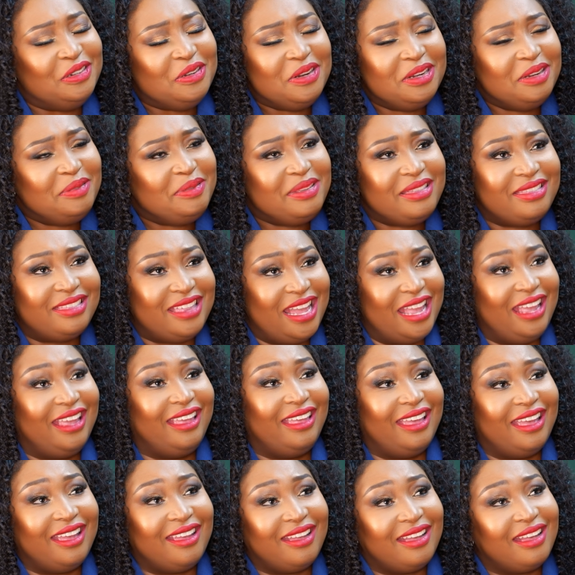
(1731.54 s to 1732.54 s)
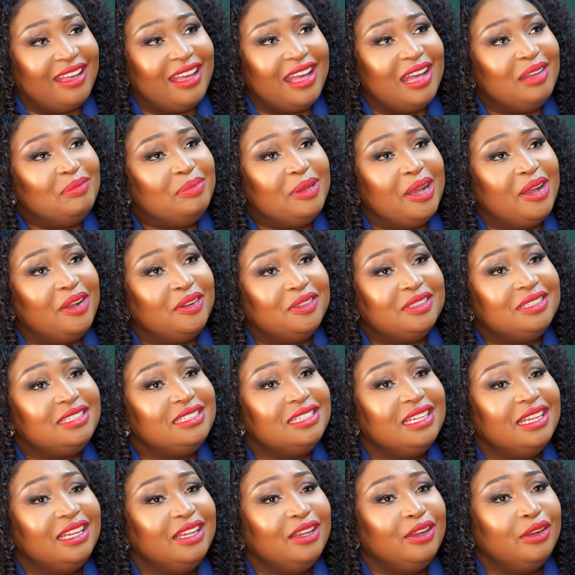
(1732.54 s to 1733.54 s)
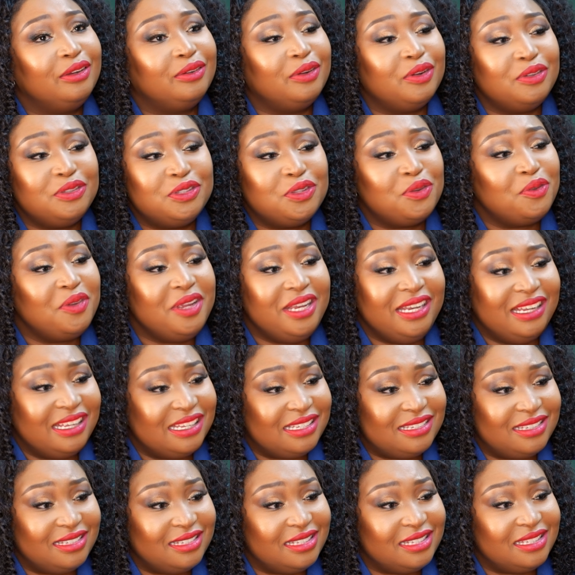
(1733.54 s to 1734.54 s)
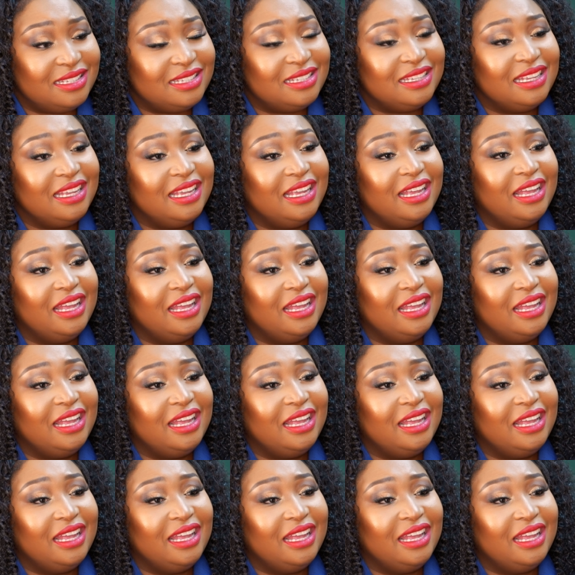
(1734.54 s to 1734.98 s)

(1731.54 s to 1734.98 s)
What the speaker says: want to be thinking about grocery lists.